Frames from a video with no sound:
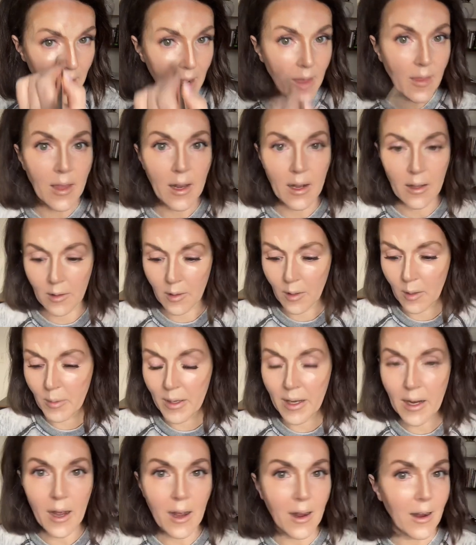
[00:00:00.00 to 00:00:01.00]
and then a little
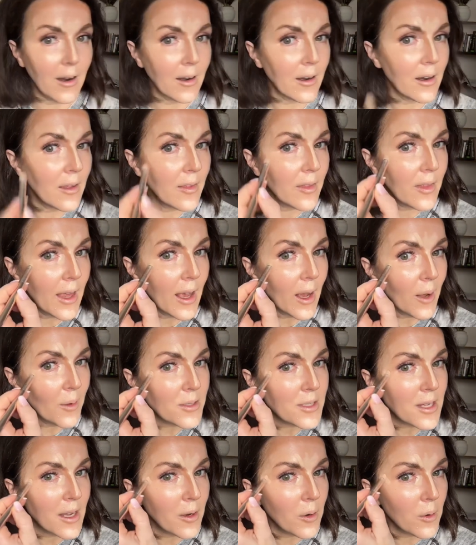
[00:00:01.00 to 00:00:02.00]
bit on the
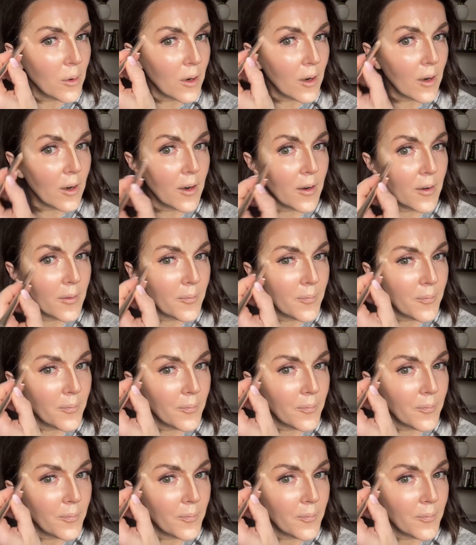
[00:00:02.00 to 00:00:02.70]
outside corner.